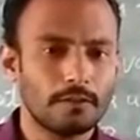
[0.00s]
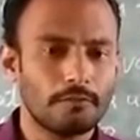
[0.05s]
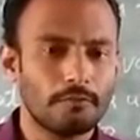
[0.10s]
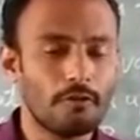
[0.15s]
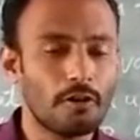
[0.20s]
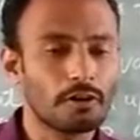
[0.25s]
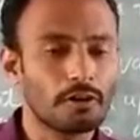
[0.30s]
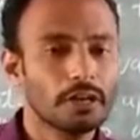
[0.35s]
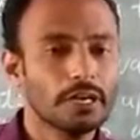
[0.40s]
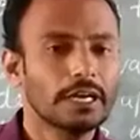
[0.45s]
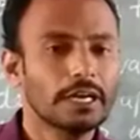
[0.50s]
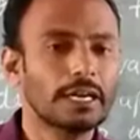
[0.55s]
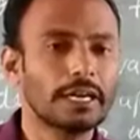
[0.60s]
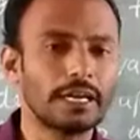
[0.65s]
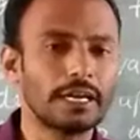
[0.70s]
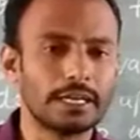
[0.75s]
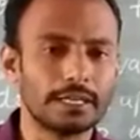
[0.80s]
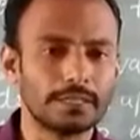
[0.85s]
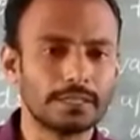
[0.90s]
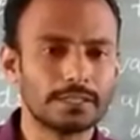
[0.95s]
for
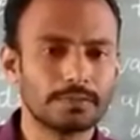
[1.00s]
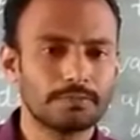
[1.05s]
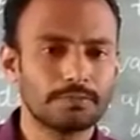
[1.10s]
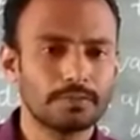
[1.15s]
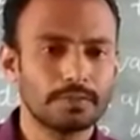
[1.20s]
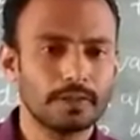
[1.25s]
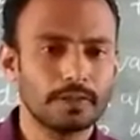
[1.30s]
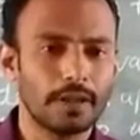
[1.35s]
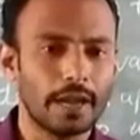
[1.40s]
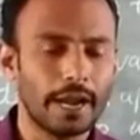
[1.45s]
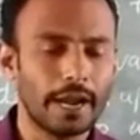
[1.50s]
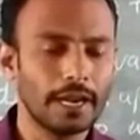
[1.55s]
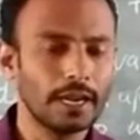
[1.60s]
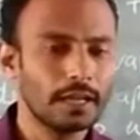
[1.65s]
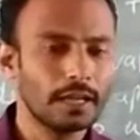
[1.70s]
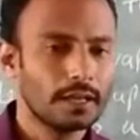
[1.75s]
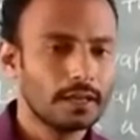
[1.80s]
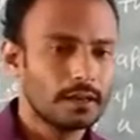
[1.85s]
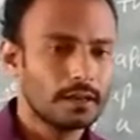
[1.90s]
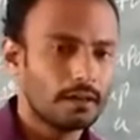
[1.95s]
heat, and
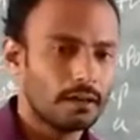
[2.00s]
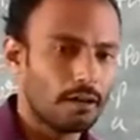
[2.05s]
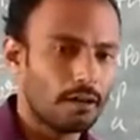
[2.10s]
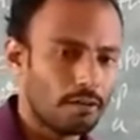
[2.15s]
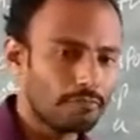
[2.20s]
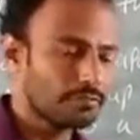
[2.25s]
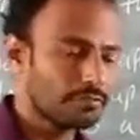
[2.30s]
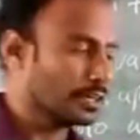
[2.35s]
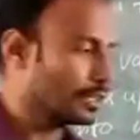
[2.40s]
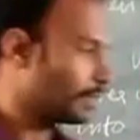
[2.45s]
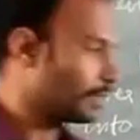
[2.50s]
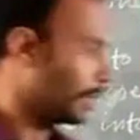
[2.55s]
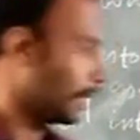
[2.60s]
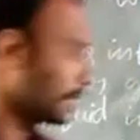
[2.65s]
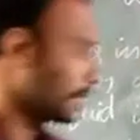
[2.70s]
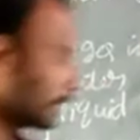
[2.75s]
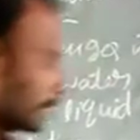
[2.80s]
after that